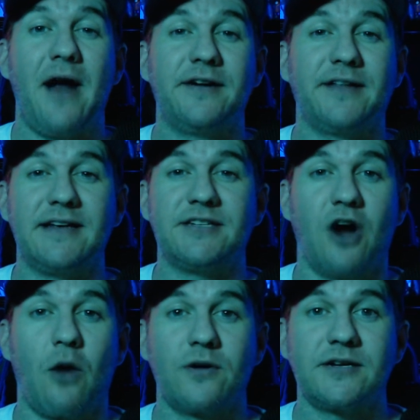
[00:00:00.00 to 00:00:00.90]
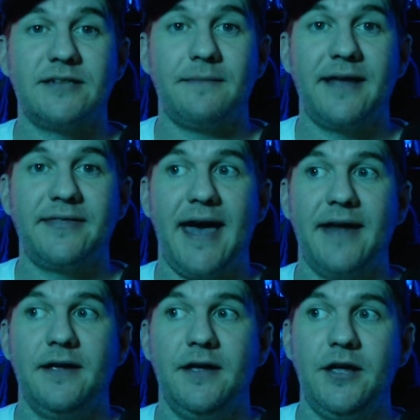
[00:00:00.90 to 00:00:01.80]
it to like Star Wars or something like
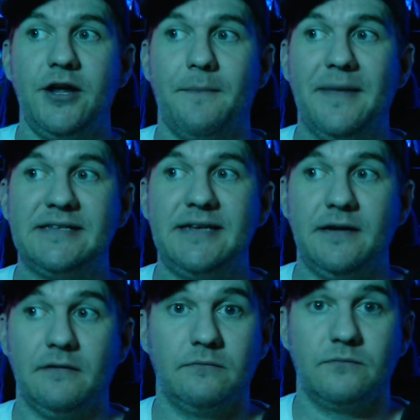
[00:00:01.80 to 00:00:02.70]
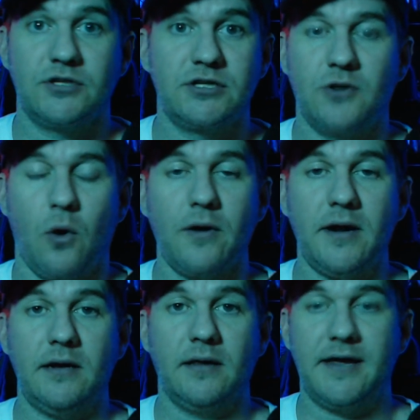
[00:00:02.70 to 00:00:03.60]
that, you're missing
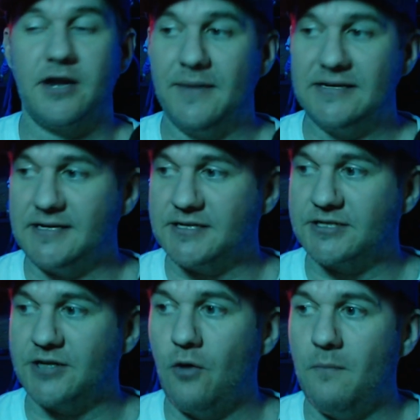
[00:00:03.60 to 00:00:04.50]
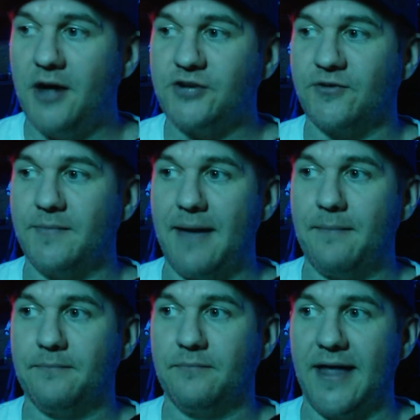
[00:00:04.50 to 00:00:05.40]
story. Like, you're missing so much from
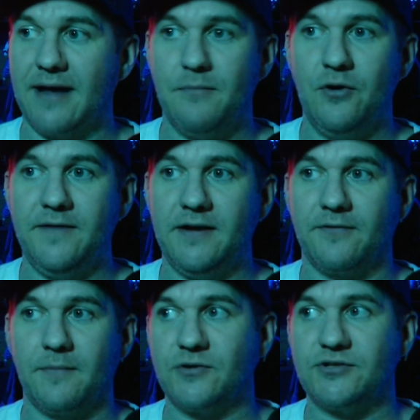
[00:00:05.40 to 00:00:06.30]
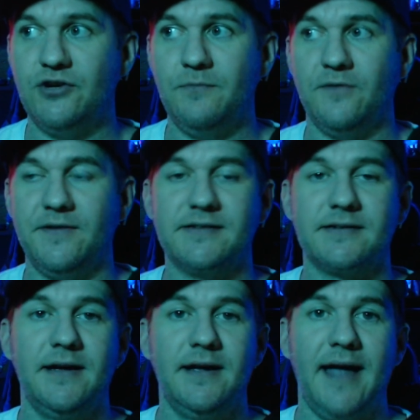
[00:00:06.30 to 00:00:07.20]
that like movie, from those two
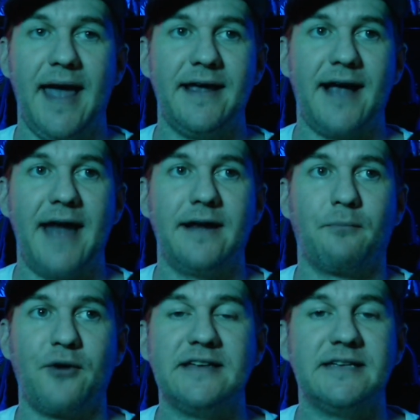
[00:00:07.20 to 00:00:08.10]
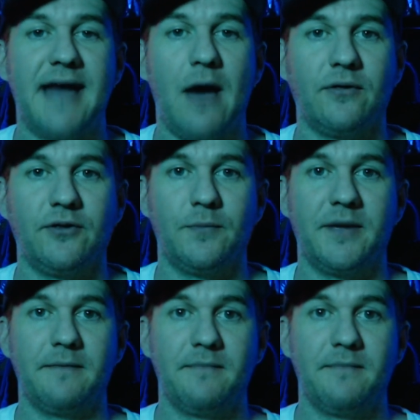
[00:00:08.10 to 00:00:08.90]
movies, and it kind of brings it down a little bit.